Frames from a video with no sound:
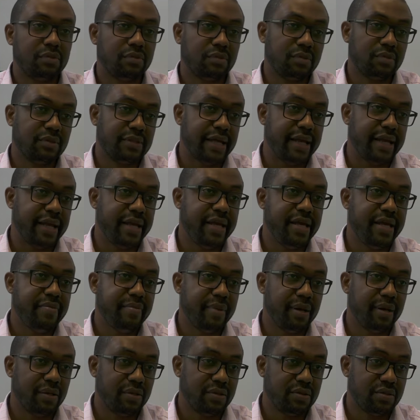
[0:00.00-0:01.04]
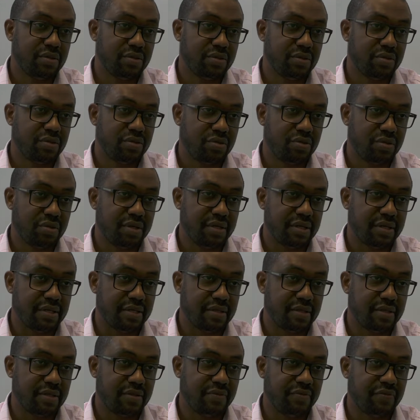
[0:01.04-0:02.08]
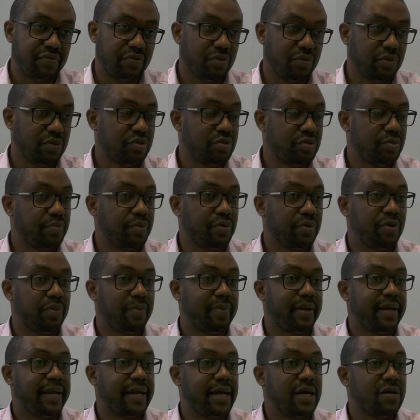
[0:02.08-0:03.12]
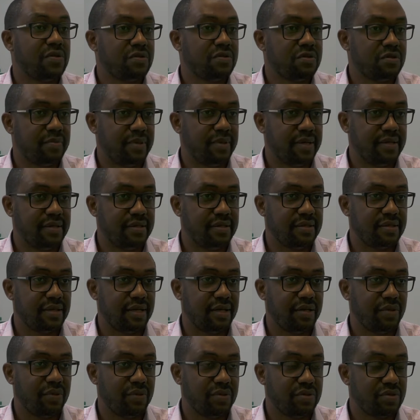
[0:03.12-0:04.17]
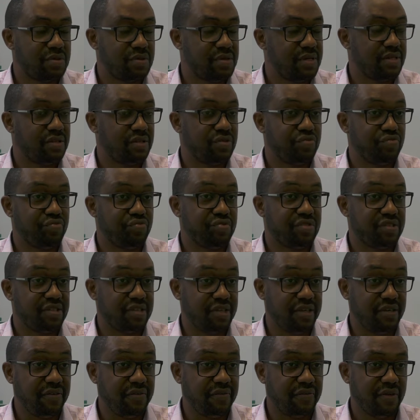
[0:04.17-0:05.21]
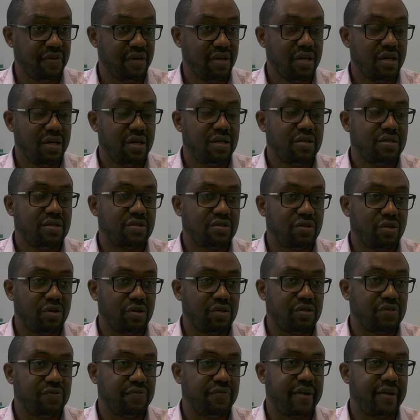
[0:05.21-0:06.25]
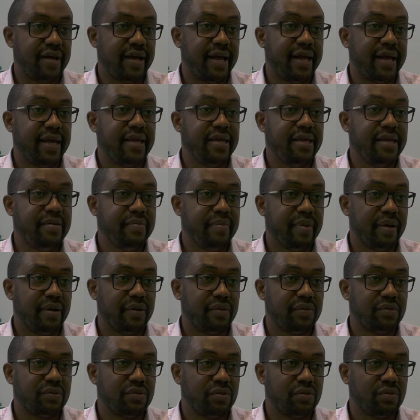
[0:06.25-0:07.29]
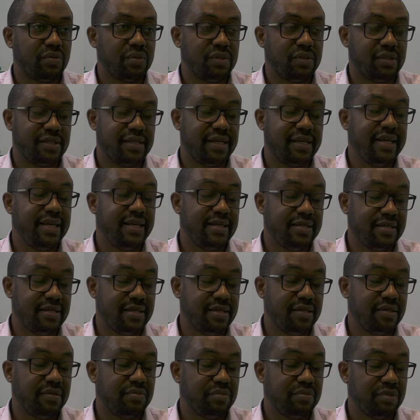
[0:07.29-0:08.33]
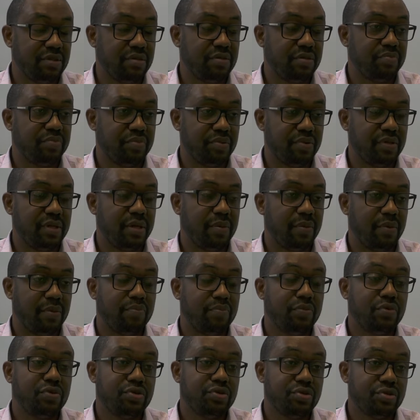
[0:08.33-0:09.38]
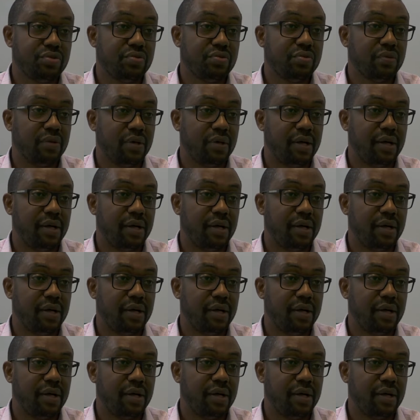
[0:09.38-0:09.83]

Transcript: send emails to students if you want to put up announcements and you want students to receive such via email. So it's easily, you put them on Moodle,